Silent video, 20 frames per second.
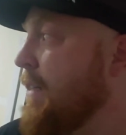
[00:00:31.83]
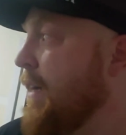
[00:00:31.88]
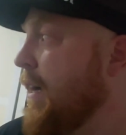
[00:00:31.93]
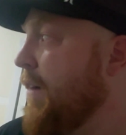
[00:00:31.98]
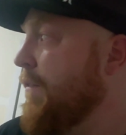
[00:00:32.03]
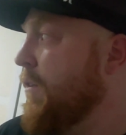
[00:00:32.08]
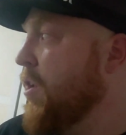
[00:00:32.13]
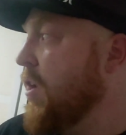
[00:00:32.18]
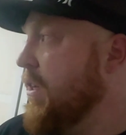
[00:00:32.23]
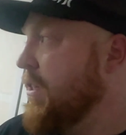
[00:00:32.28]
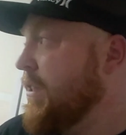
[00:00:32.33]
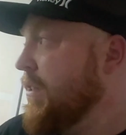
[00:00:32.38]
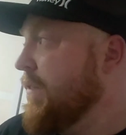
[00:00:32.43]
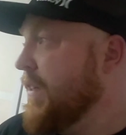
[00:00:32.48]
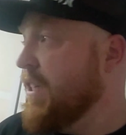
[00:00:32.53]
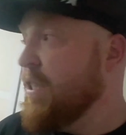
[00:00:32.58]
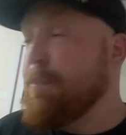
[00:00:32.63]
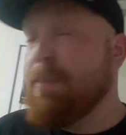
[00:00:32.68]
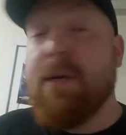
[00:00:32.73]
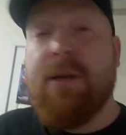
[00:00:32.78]
have lots of
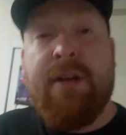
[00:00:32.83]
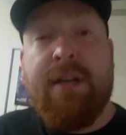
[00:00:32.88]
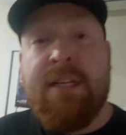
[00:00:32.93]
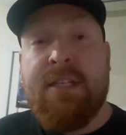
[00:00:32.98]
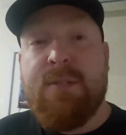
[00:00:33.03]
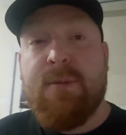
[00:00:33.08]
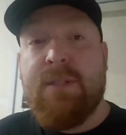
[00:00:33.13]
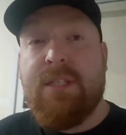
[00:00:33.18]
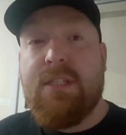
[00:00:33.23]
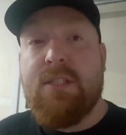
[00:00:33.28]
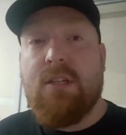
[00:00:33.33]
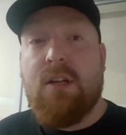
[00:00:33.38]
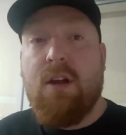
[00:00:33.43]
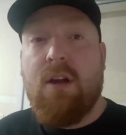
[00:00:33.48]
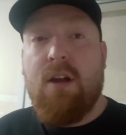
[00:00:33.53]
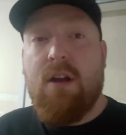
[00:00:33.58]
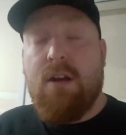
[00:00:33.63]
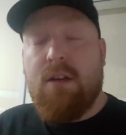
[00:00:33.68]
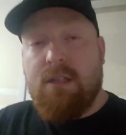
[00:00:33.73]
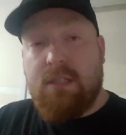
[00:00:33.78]
experience with these
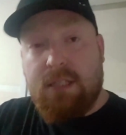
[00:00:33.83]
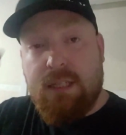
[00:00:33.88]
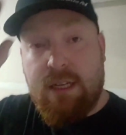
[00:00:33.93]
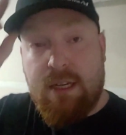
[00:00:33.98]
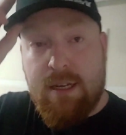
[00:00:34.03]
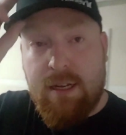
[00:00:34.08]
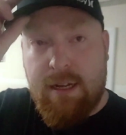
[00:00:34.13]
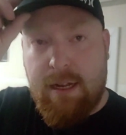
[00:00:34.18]
cars,